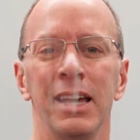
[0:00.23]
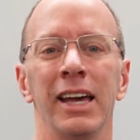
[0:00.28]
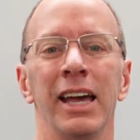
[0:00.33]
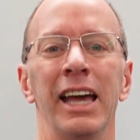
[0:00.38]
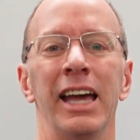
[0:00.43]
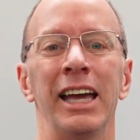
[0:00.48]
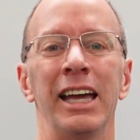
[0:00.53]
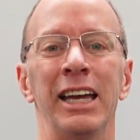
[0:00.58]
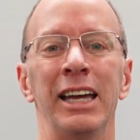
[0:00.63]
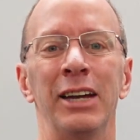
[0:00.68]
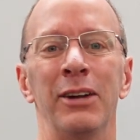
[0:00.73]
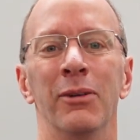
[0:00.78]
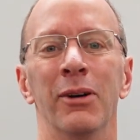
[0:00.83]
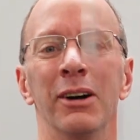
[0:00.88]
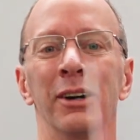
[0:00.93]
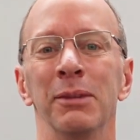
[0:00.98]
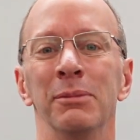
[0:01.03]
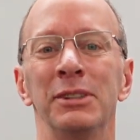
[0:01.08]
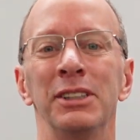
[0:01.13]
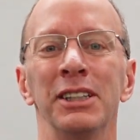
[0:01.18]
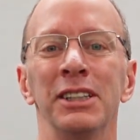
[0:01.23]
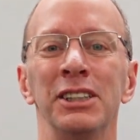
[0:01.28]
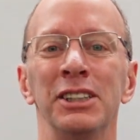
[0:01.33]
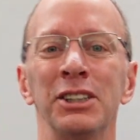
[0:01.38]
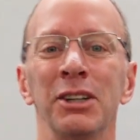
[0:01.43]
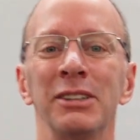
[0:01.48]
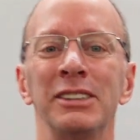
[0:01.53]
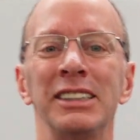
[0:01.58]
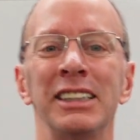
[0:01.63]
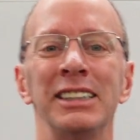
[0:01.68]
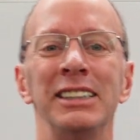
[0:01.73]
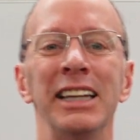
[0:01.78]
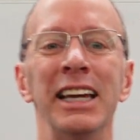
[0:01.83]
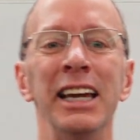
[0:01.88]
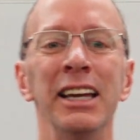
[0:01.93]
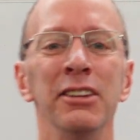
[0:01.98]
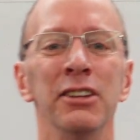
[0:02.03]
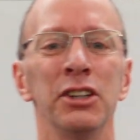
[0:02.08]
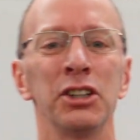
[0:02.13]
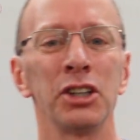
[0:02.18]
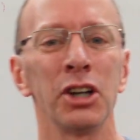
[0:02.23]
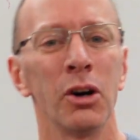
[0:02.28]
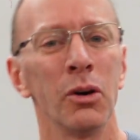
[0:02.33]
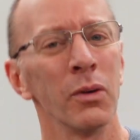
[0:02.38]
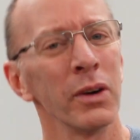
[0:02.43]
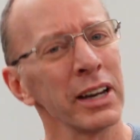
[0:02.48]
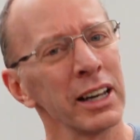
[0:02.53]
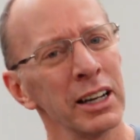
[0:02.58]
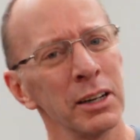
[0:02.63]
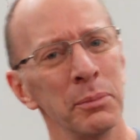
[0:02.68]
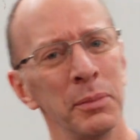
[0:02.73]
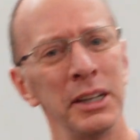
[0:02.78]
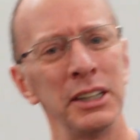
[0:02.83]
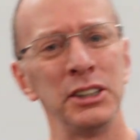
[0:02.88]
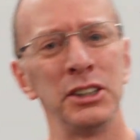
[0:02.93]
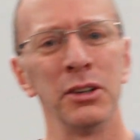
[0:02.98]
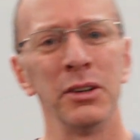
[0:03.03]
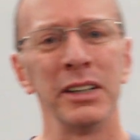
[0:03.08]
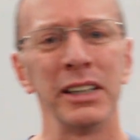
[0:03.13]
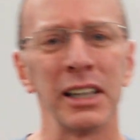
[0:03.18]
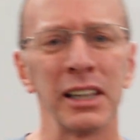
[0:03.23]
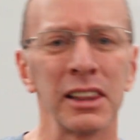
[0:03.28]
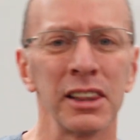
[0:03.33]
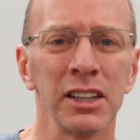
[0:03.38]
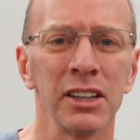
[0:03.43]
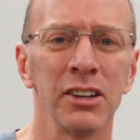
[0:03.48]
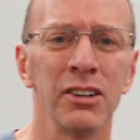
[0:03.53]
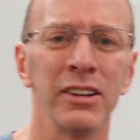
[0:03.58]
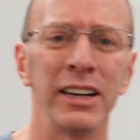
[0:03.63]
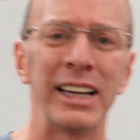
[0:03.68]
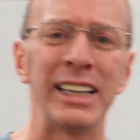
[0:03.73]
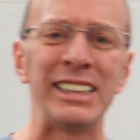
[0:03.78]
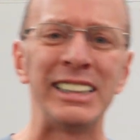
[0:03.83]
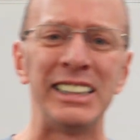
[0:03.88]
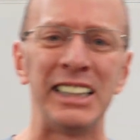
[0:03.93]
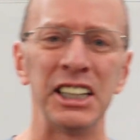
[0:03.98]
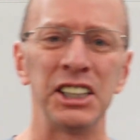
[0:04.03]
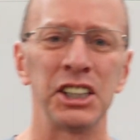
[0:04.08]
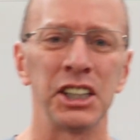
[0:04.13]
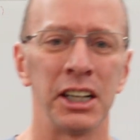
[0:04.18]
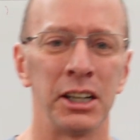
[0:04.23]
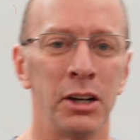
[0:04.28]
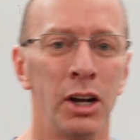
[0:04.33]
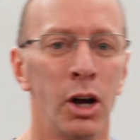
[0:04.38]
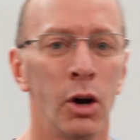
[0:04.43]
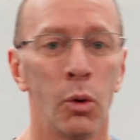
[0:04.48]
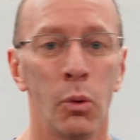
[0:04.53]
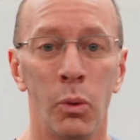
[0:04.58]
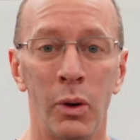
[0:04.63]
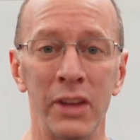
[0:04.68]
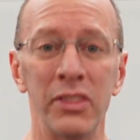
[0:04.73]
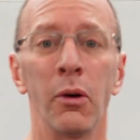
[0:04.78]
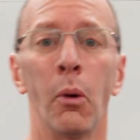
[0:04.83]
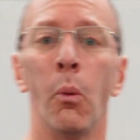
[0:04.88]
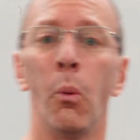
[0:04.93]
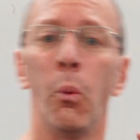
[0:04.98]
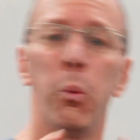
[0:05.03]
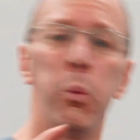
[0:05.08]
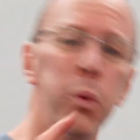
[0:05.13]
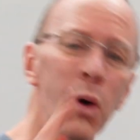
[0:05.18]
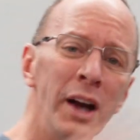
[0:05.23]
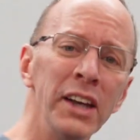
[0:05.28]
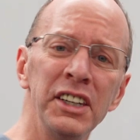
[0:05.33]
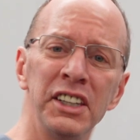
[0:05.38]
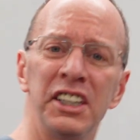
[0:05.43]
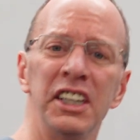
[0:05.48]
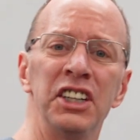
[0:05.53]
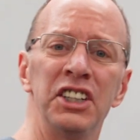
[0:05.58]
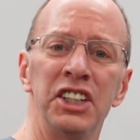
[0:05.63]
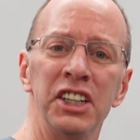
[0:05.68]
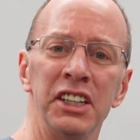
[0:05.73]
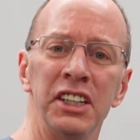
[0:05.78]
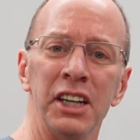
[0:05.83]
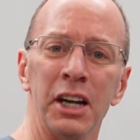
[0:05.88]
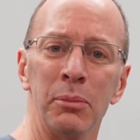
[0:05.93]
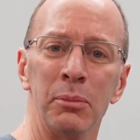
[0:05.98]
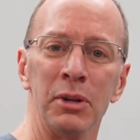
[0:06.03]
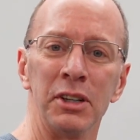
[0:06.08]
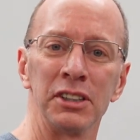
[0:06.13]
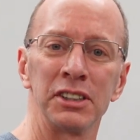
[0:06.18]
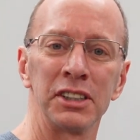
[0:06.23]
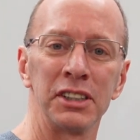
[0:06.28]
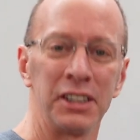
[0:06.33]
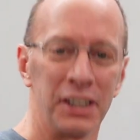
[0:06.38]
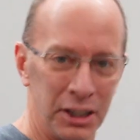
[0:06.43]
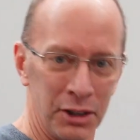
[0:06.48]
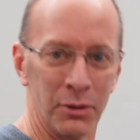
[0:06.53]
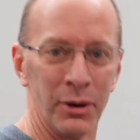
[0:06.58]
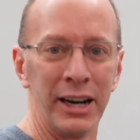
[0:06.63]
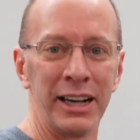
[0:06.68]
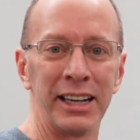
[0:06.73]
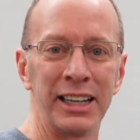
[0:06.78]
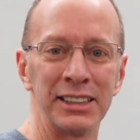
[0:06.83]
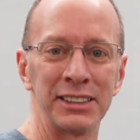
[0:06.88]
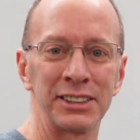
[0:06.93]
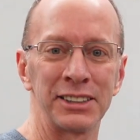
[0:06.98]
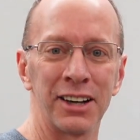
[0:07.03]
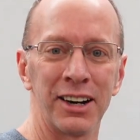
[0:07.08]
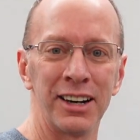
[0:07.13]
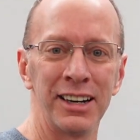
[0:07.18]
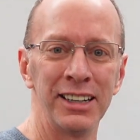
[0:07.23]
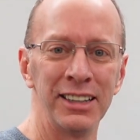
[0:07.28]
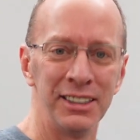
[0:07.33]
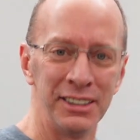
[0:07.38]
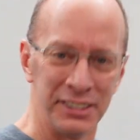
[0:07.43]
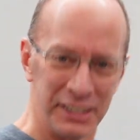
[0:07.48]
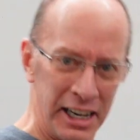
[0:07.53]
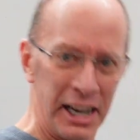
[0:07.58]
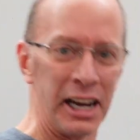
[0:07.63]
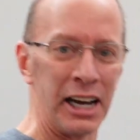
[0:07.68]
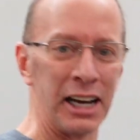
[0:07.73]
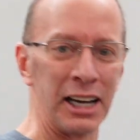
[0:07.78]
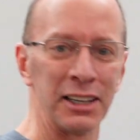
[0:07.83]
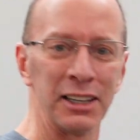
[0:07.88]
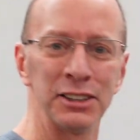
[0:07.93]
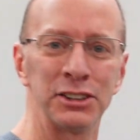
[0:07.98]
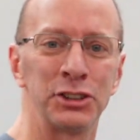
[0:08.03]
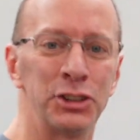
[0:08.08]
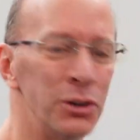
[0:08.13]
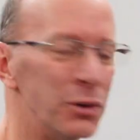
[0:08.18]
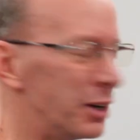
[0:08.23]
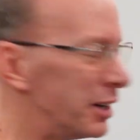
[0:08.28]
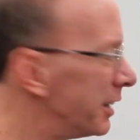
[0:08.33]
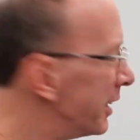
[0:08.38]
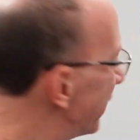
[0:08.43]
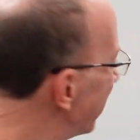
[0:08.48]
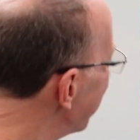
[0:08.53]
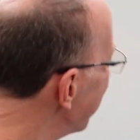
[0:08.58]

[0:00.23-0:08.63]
Hey, welcome to the show. Today in the show, we're going to be doing a little addition with one digit numbers. You ready to get started? Yeah, let's do it.